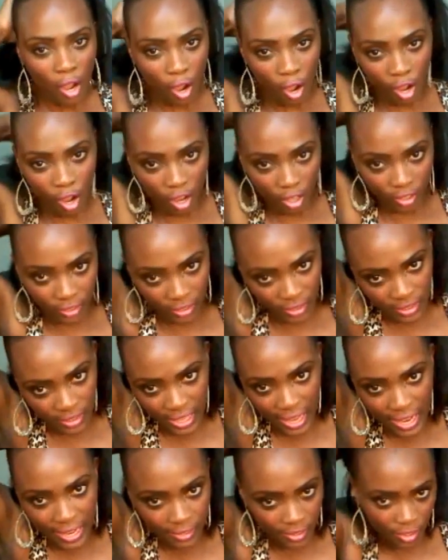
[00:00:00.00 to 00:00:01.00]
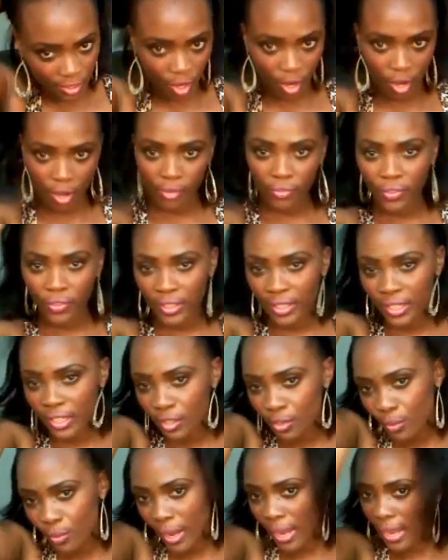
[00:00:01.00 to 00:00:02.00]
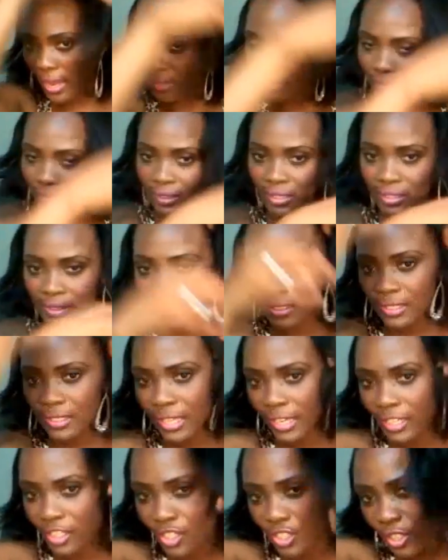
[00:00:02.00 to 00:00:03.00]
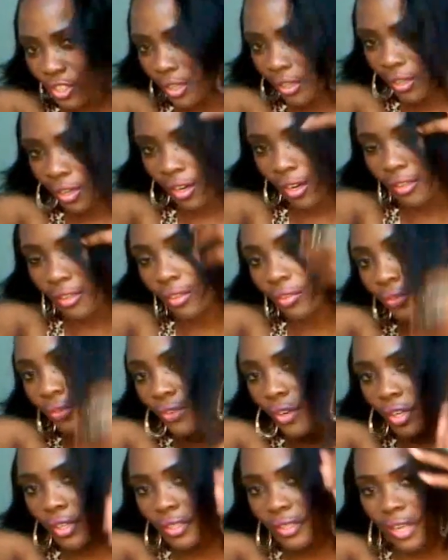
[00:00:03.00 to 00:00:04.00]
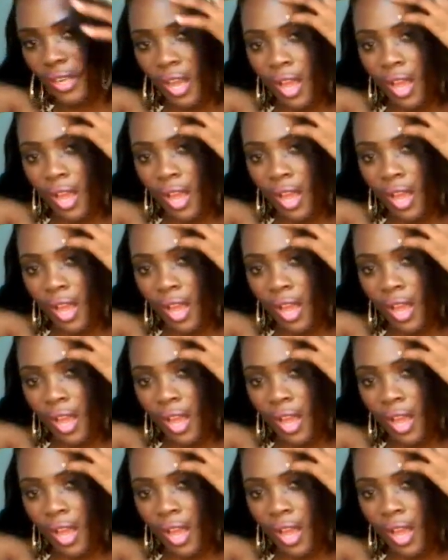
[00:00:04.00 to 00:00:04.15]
all the sides off and then you had this section on the front.